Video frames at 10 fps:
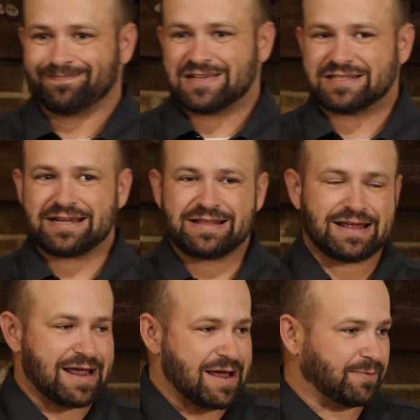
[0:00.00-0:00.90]
say
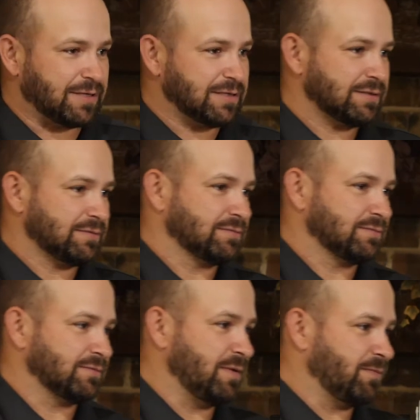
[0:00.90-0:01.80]
that happens.
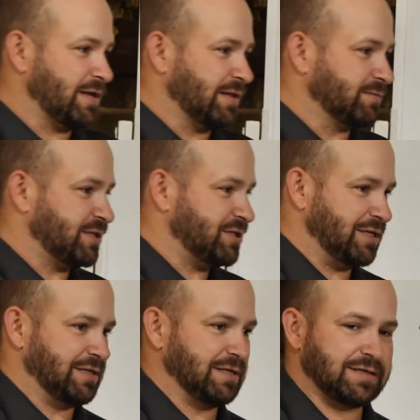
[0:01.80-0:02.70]
We bring them to
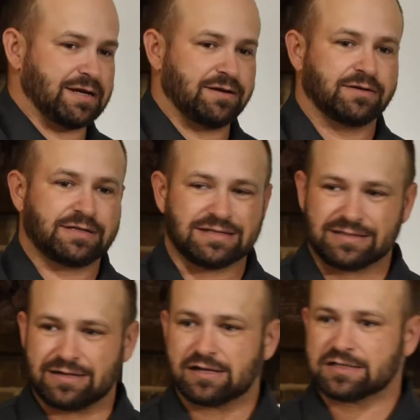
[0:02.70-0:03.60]
Jesus. They understand
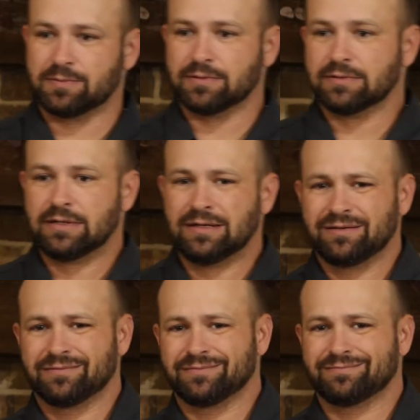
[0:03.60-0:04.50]
the gospel.
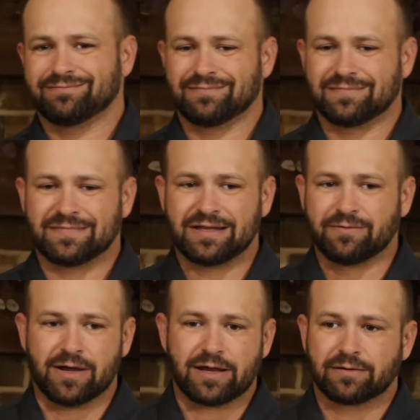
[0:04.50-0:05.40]
Then
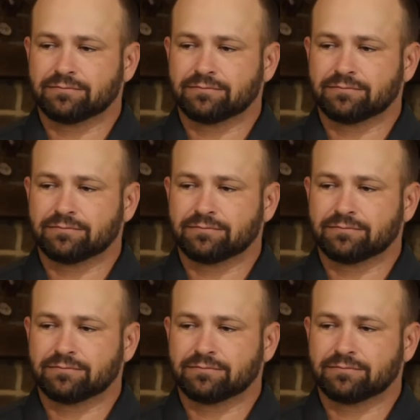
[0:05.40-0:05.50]
what?